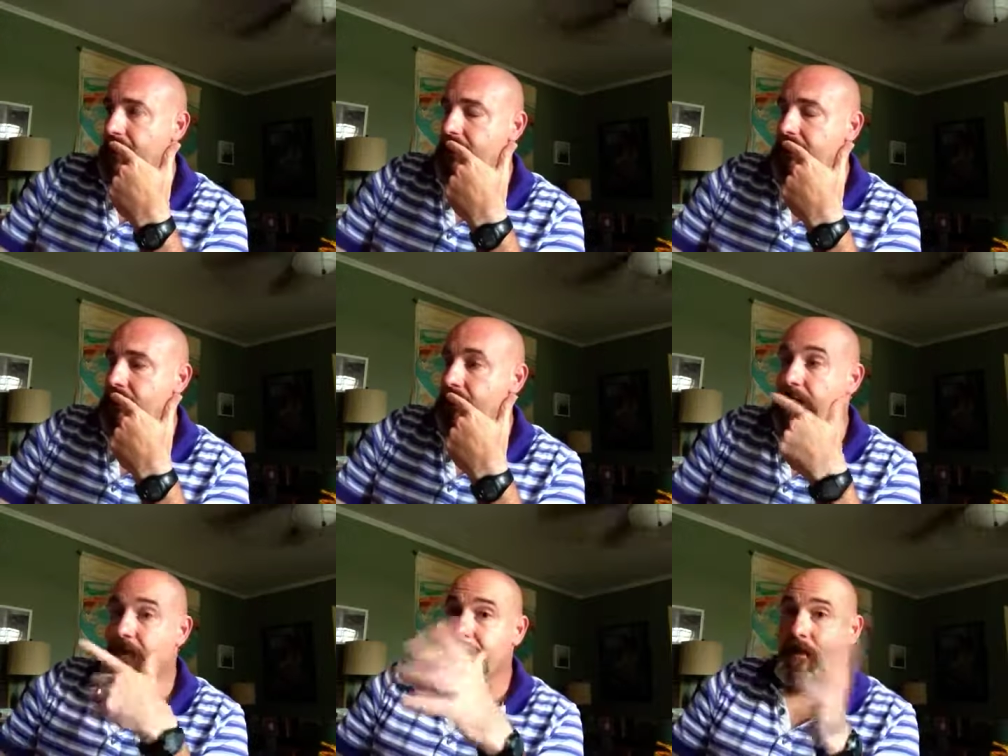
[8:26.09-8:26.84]
So
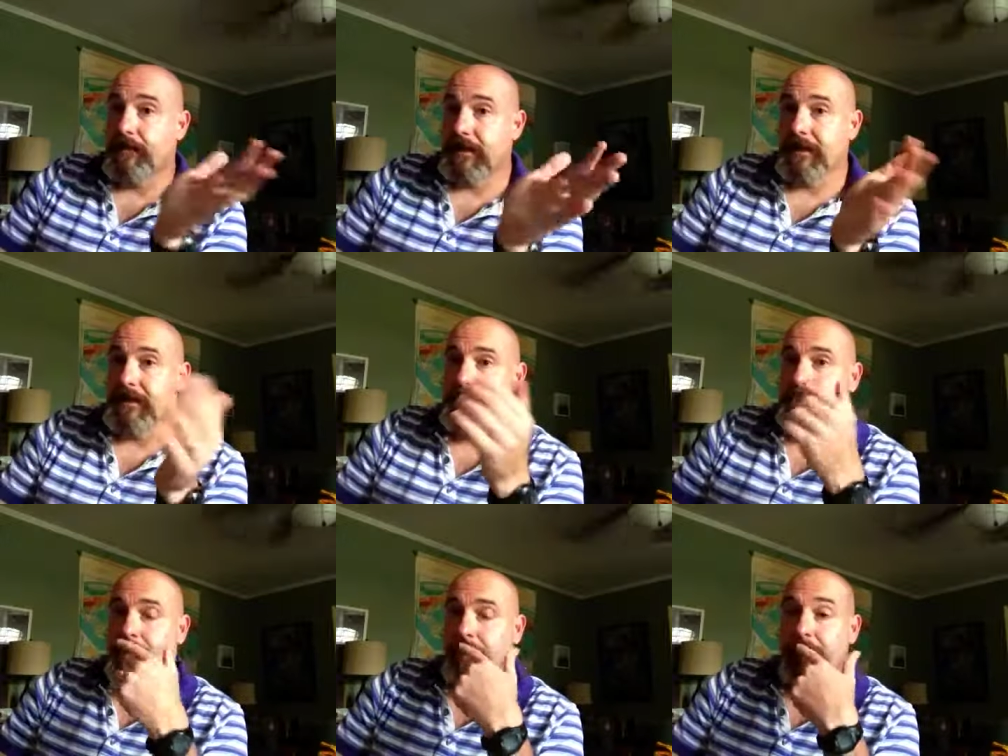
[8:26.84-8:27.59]
with all that being
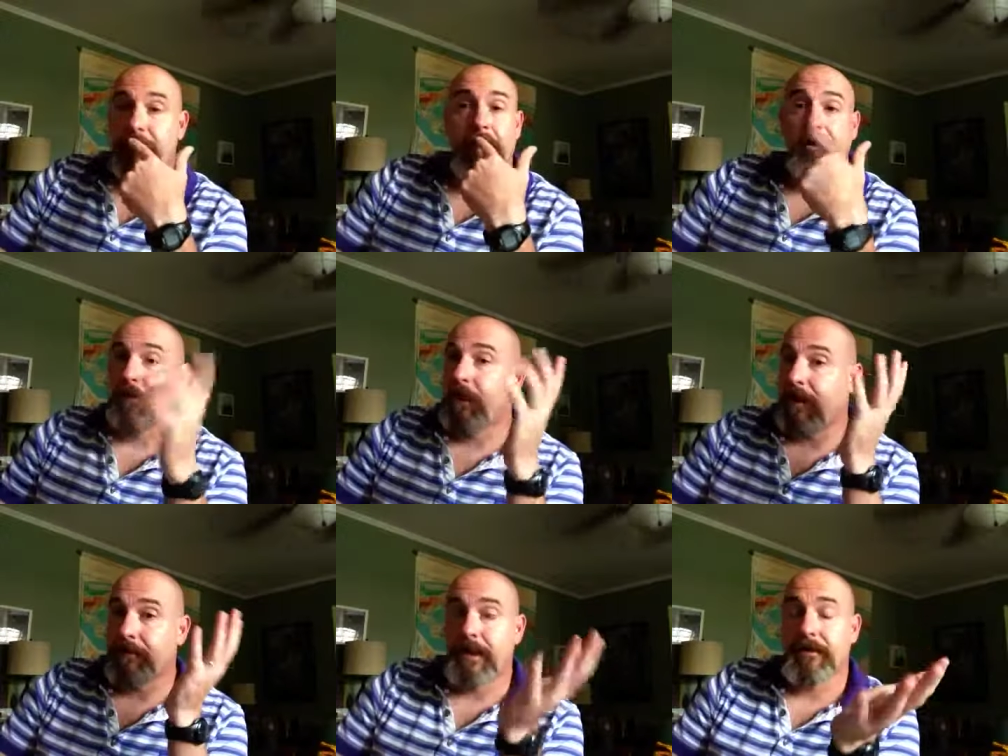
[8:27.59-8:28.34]
said, and by the
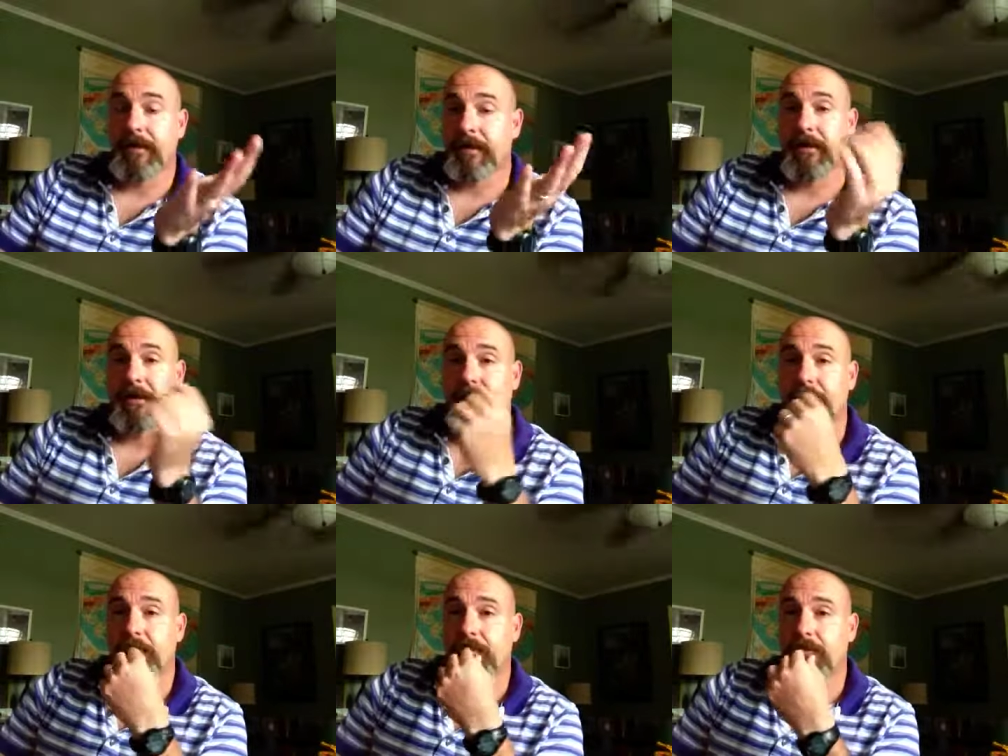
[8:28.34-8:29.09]
way, I mean, again,
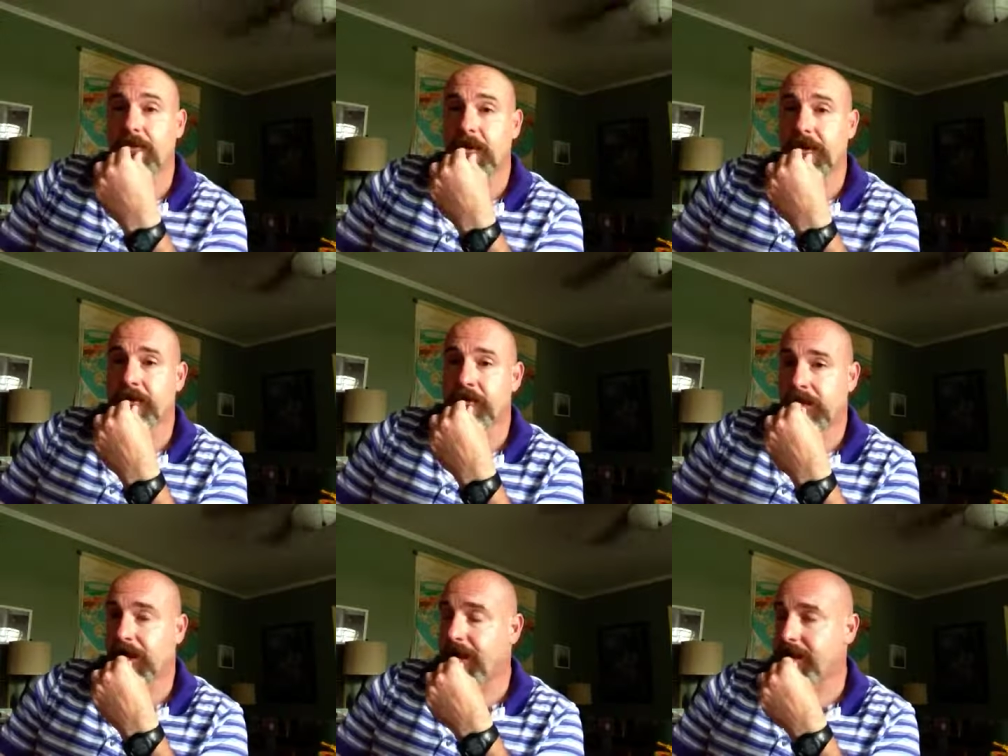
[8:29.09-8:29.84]
y'all are
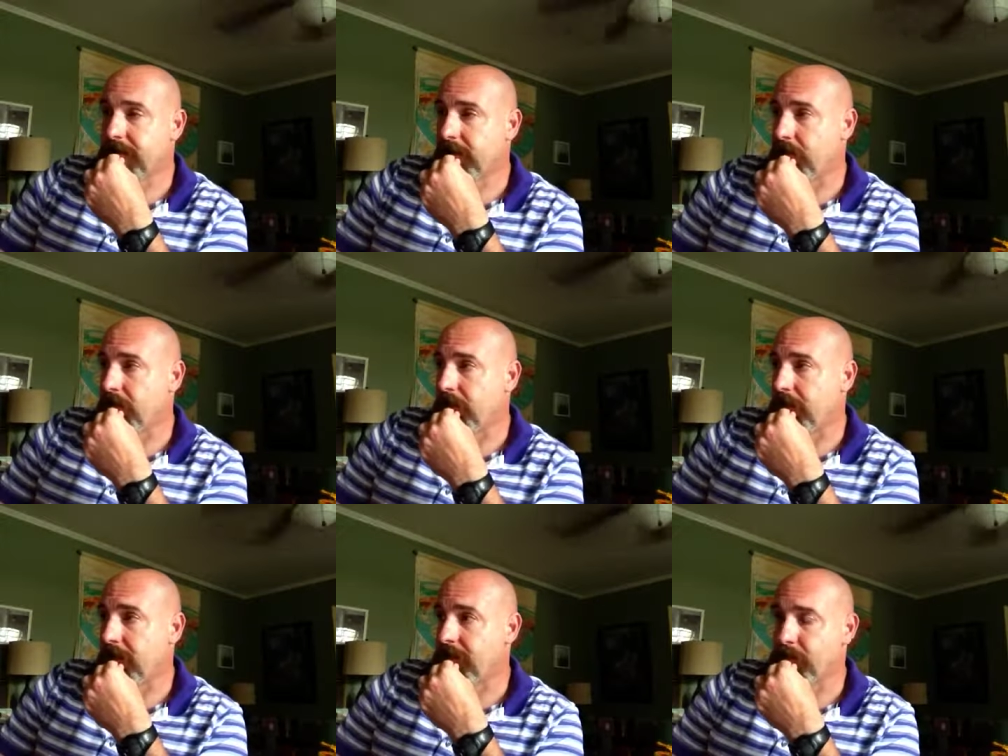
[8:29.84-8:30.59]
doing excellent
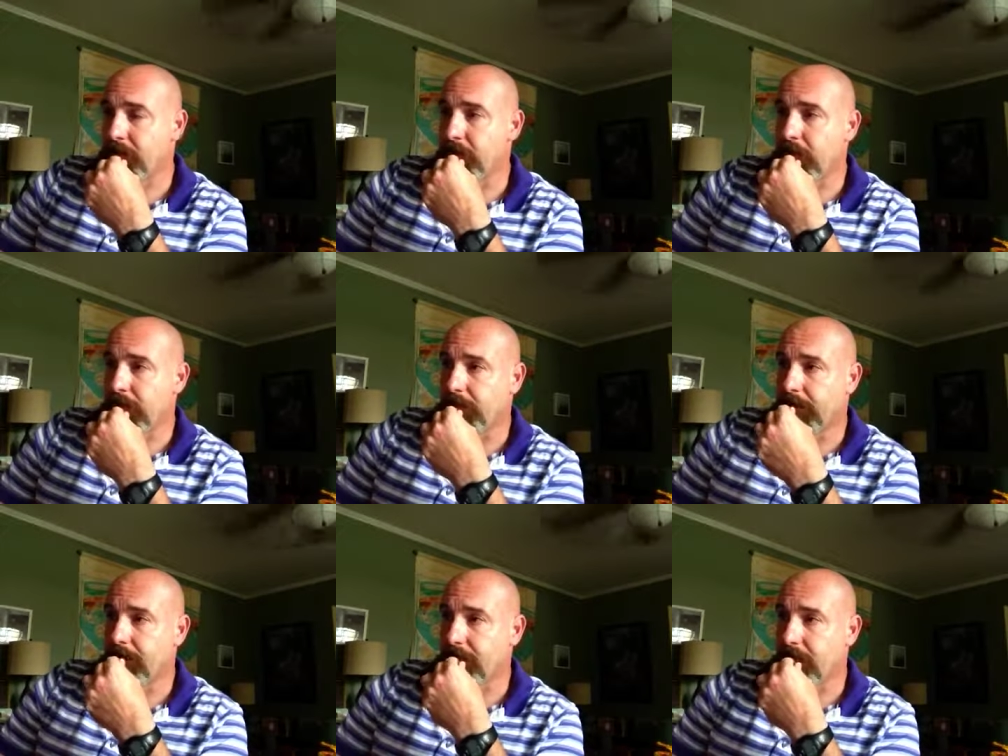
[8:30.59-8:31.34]
work, and I was really, really
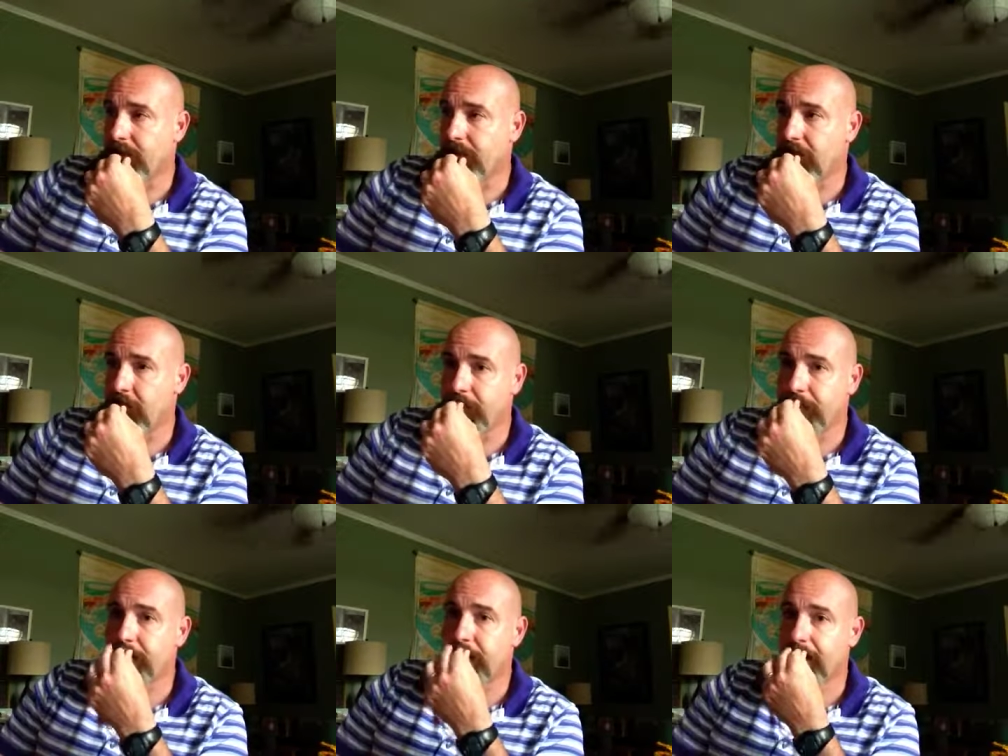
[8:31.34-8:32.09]
pleased overall
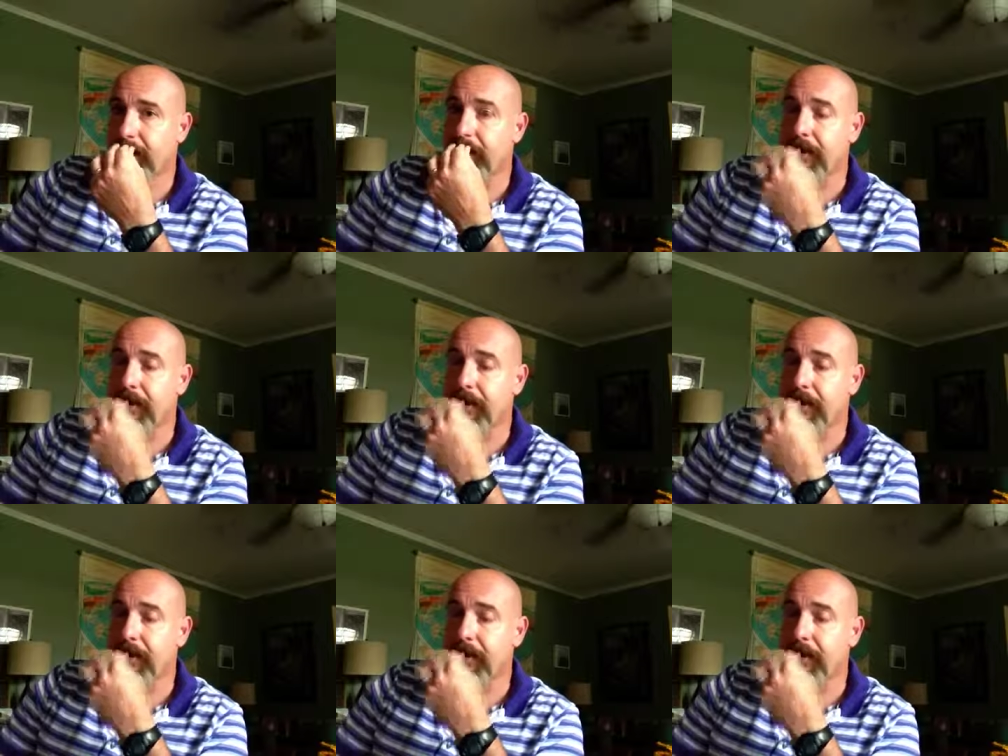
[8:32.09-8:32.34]
with the paper.